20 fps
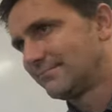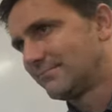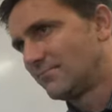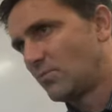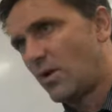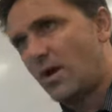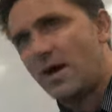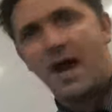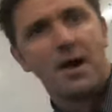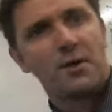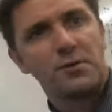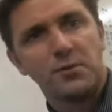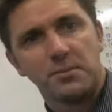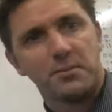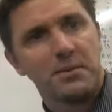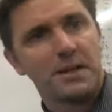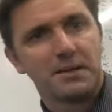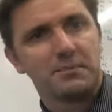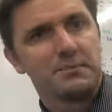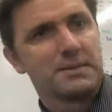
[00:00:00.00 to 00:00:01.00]
100
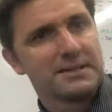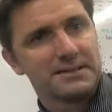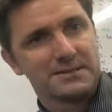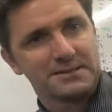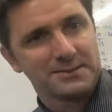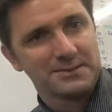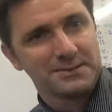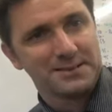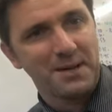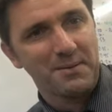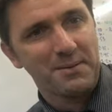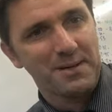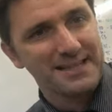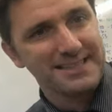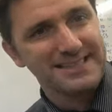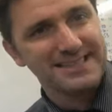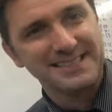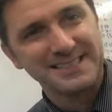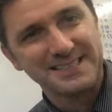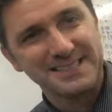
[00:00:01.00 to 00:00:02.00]
millimetres or something.
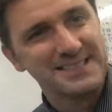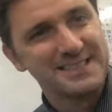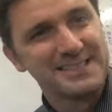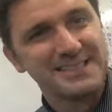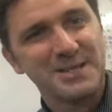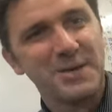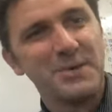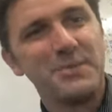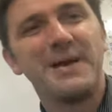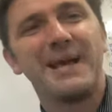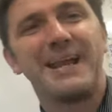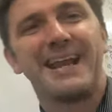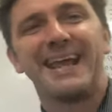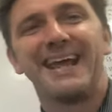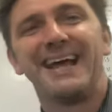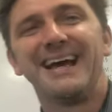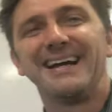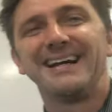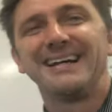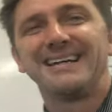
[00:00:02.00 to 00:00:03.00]
It's just too many.
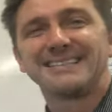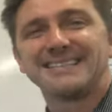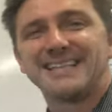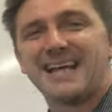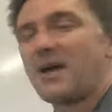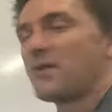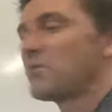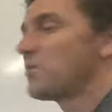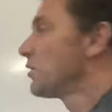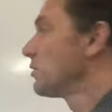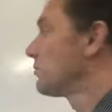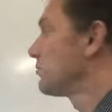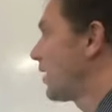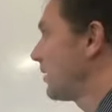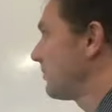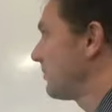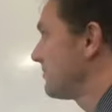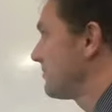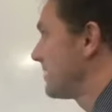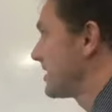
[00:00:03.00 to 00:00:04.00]
So we would
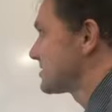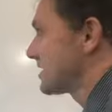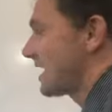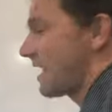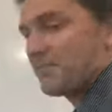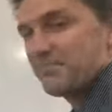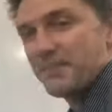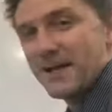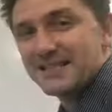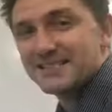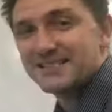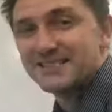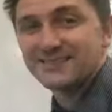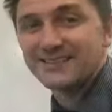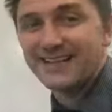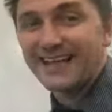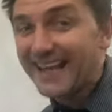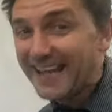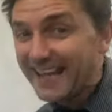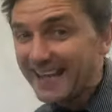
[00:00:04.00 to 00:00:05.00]
probably measure a pencil
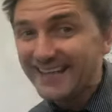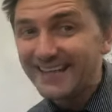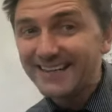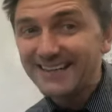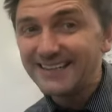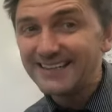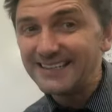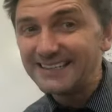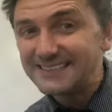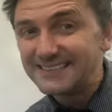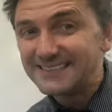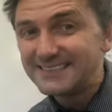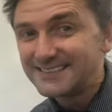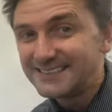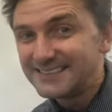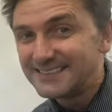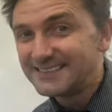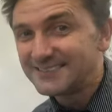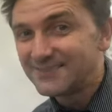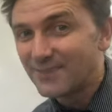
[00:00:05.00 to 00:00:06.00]
in,
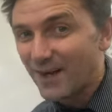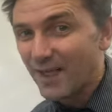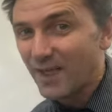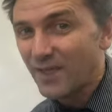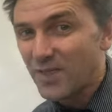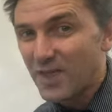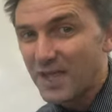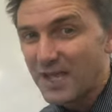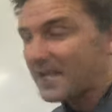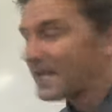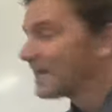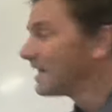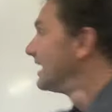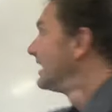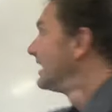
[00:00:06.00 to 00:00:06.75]
what do you think?